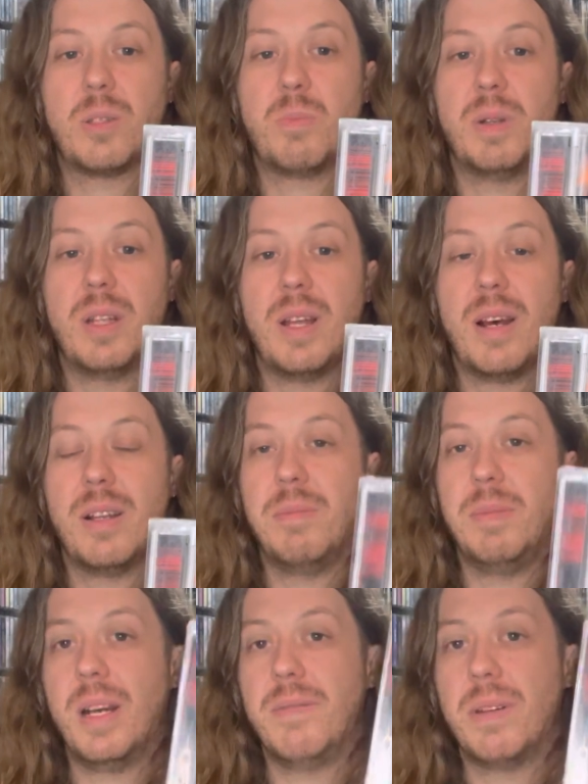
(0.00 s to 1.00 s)
spit it out. I
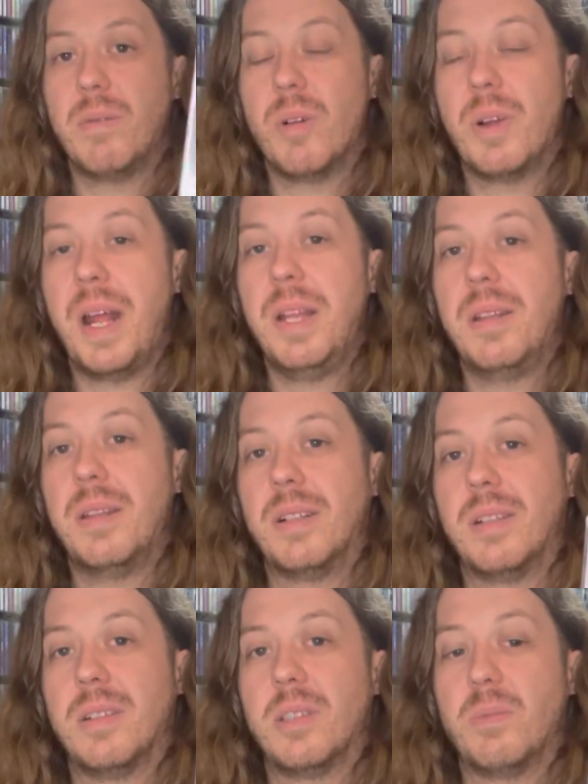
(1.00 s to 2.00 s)
mean, I've never heard anything
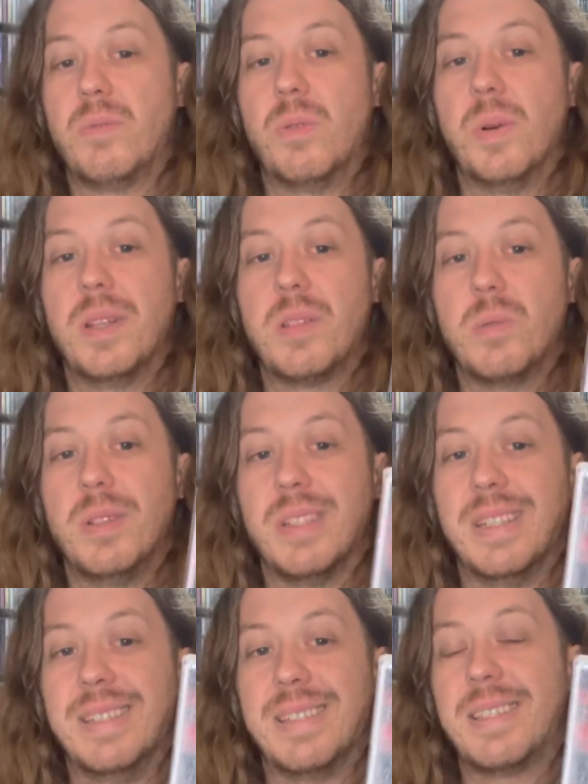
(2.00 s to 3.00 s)
like this before. This was
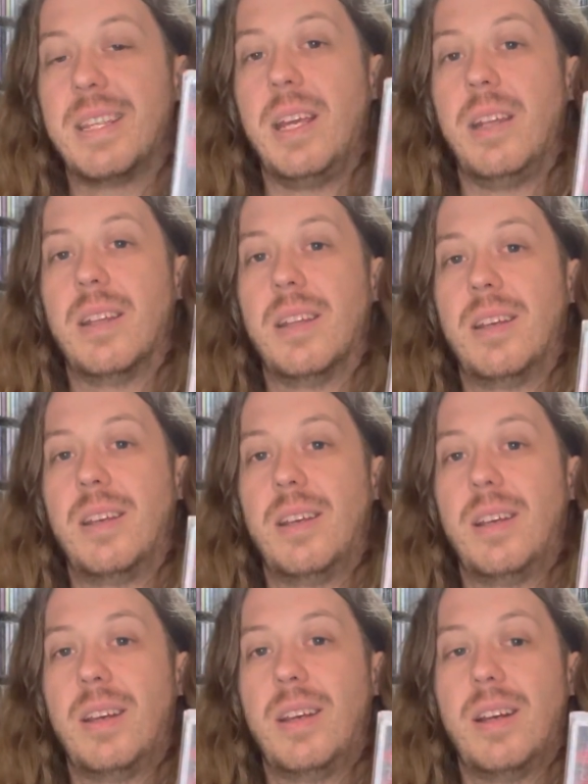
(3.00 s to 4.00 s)
insane.
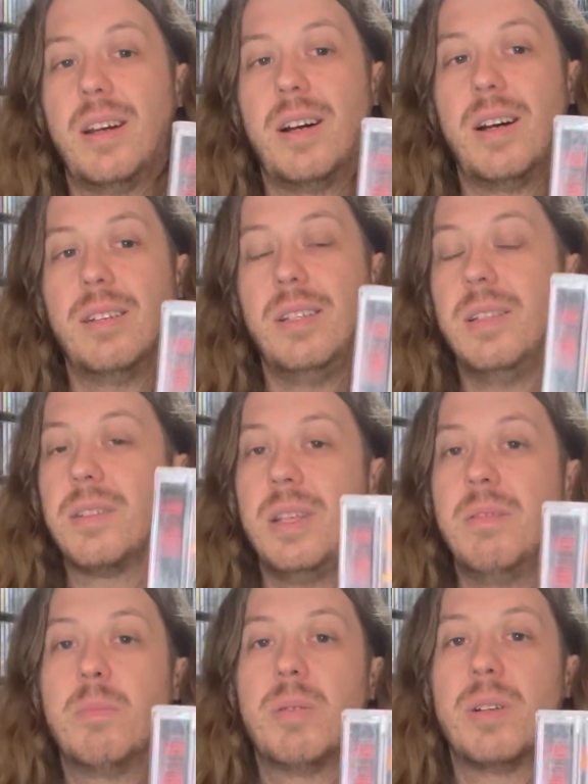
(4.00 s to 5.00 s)
Uh,
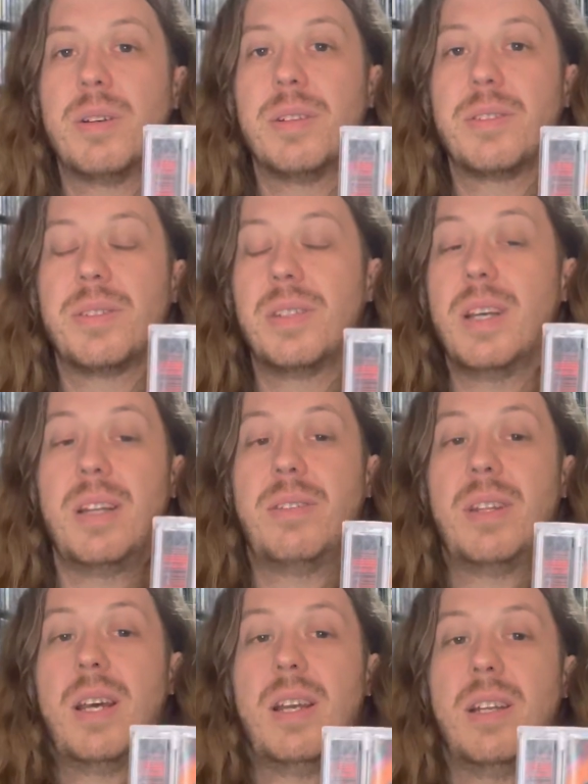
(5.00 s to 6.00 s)
even put it on this today,
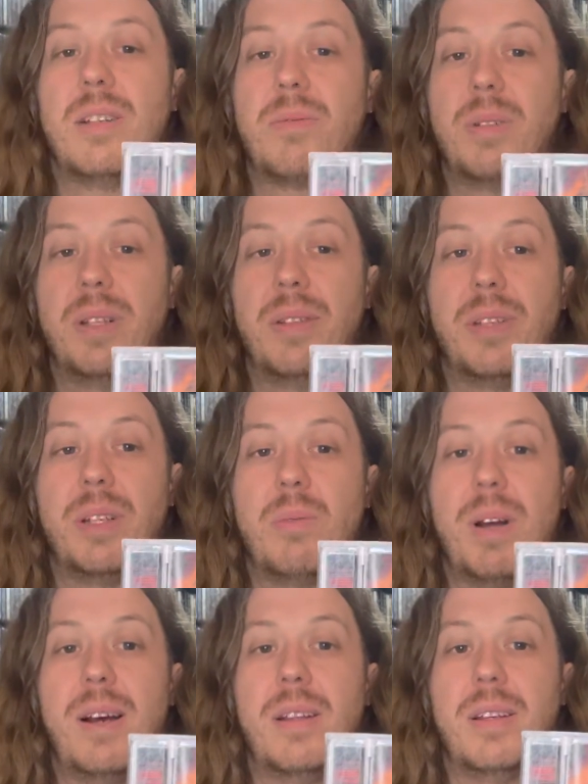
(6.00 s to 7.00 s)
today, I just was like,
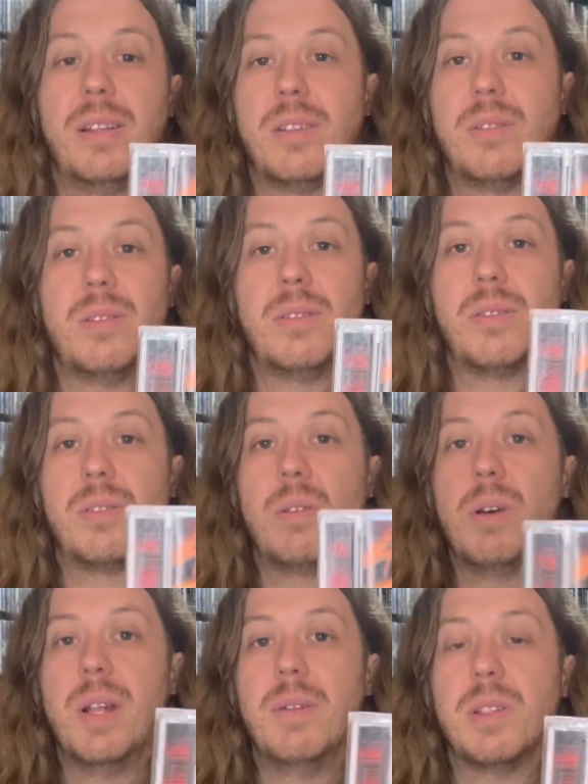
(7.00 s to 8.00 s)
wow, like this is so
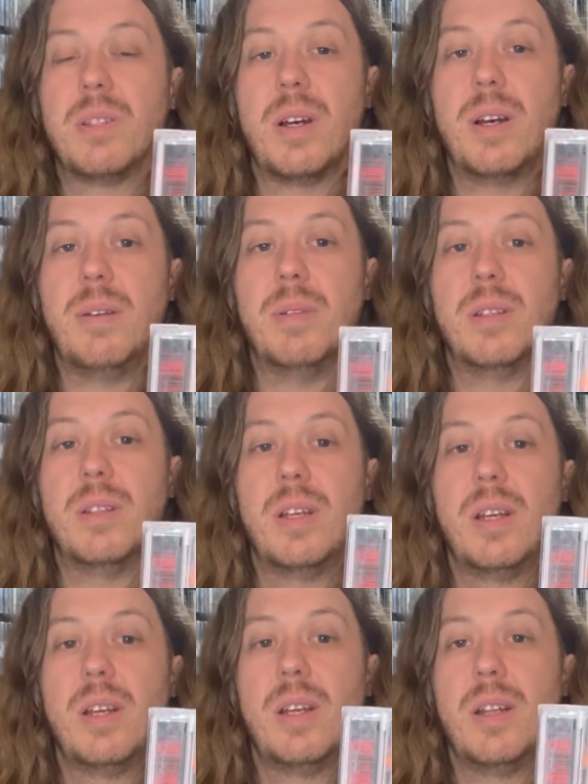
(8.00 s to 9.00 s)
ahead of its time and
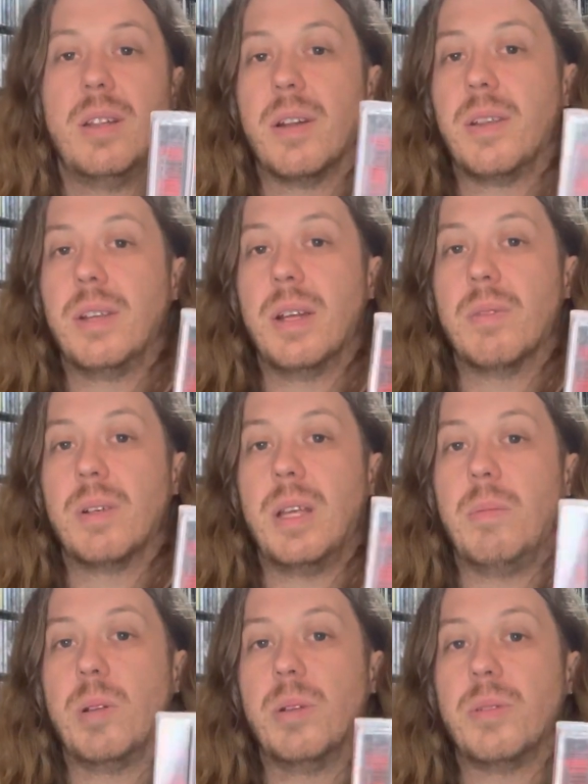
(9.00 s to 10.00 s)
nothing ever
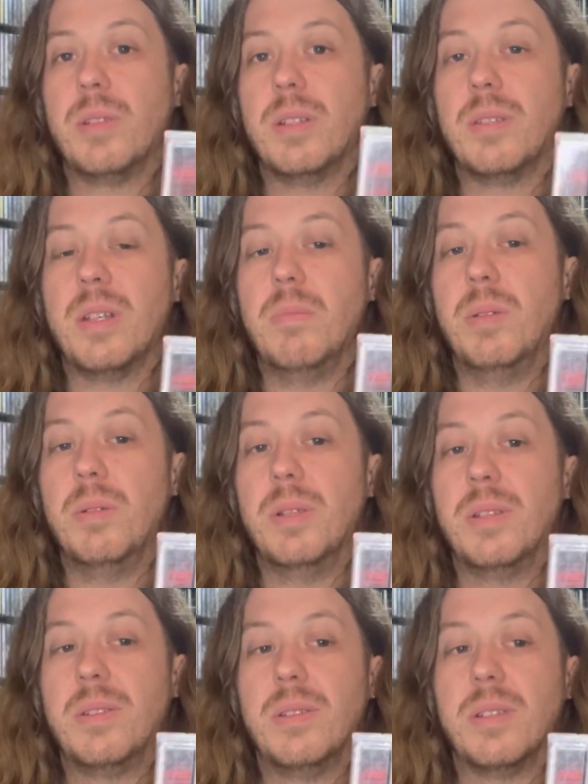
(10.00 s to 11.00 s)
came close to this debut.
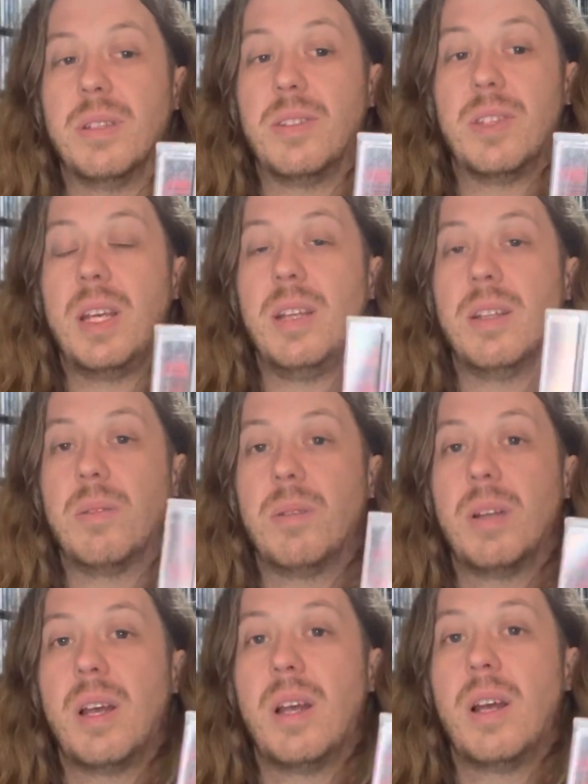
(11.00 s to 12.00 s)
This is insane. No one,